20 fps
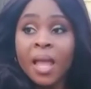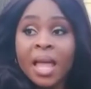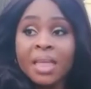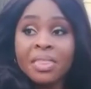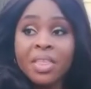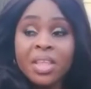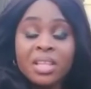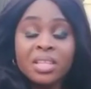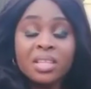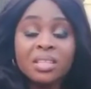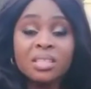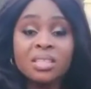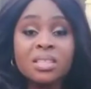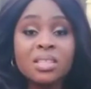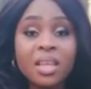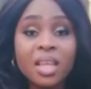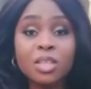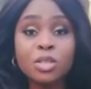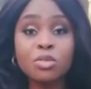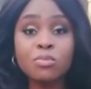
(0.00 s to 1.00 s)
I think this
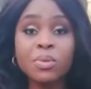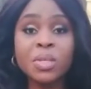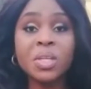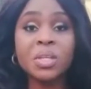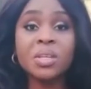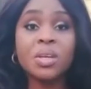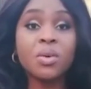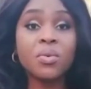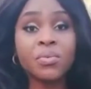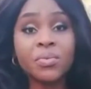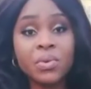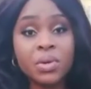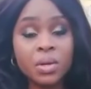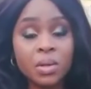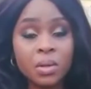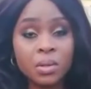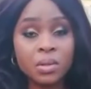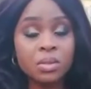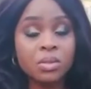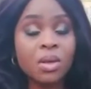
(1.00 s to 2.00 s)
year should be your year of
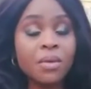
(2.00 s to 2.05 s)
focus.